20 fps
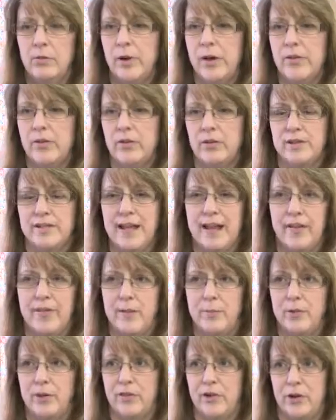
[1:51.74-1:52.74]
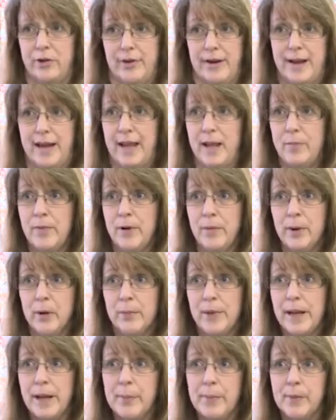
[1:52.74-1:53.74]
whether it's how they put their name on their
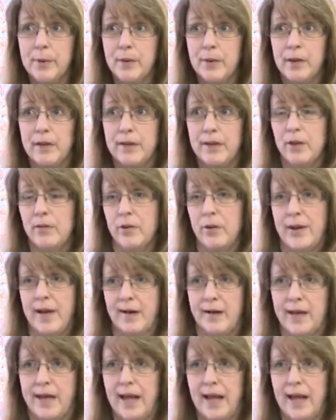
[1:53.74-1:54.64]
paper and don't know how to